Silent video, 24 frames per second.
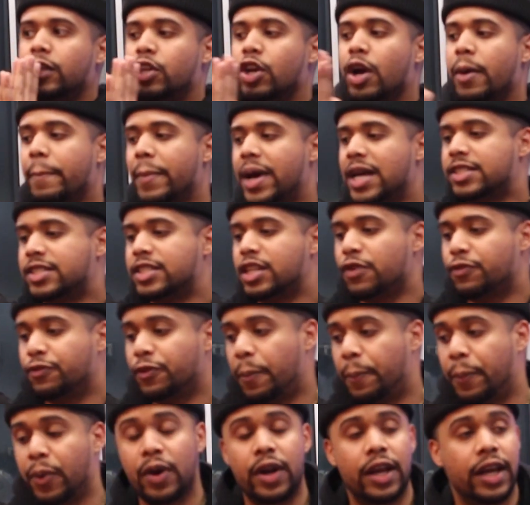you're messed up
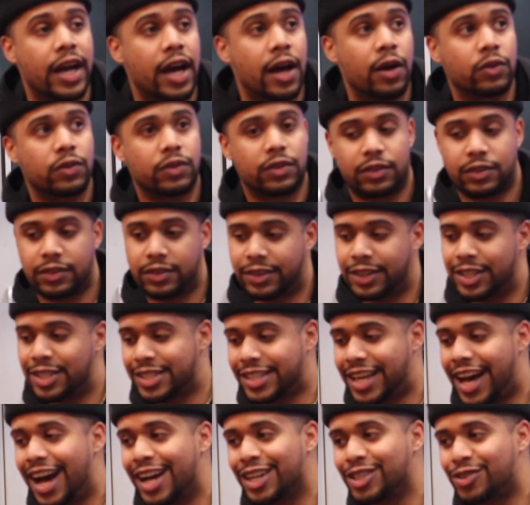for putting out
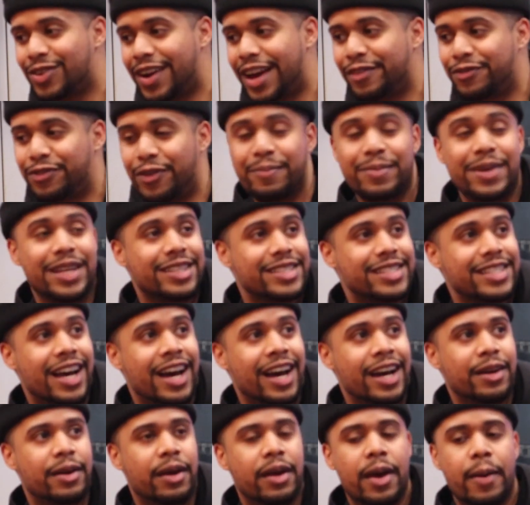this contract for me to
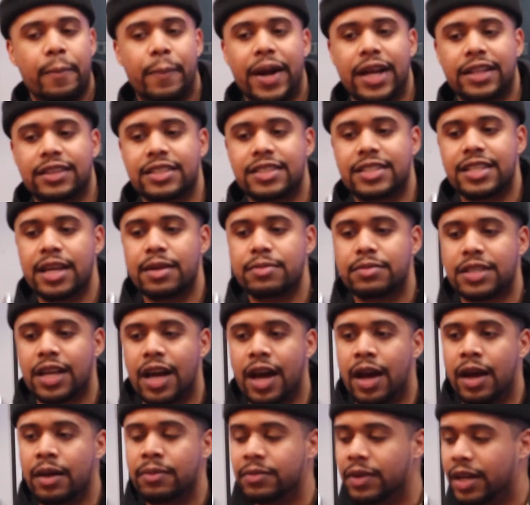sign, but at the same
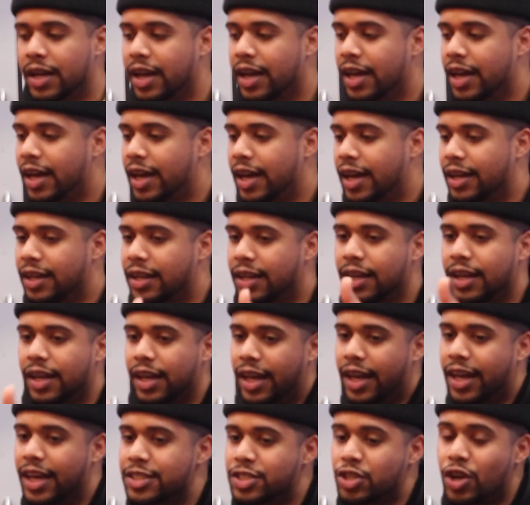time,
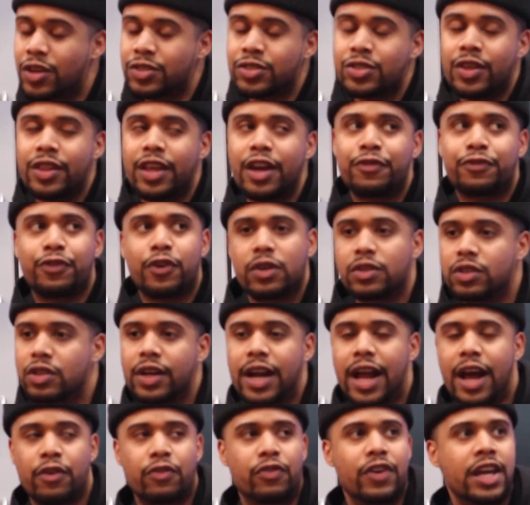it's also therefore
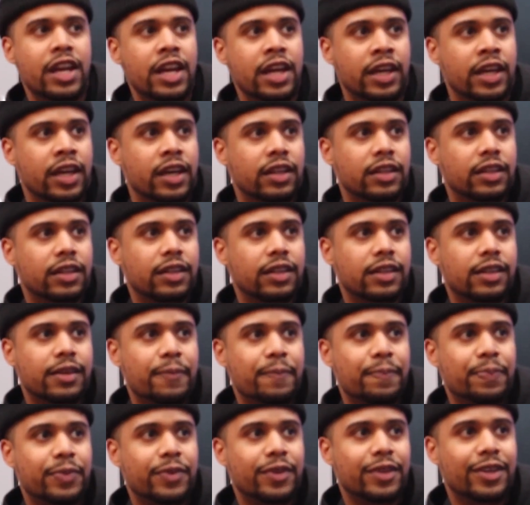you're not reading it.
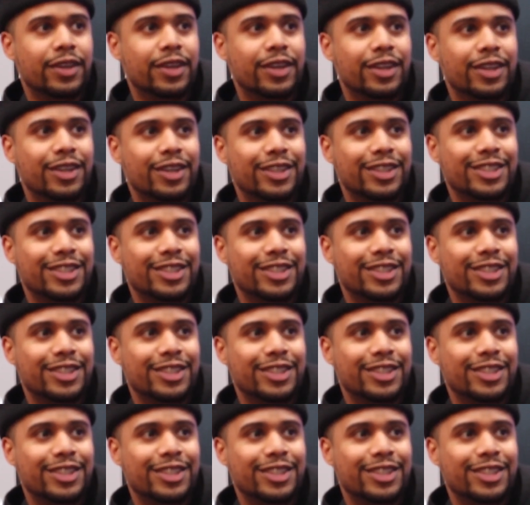Yeah.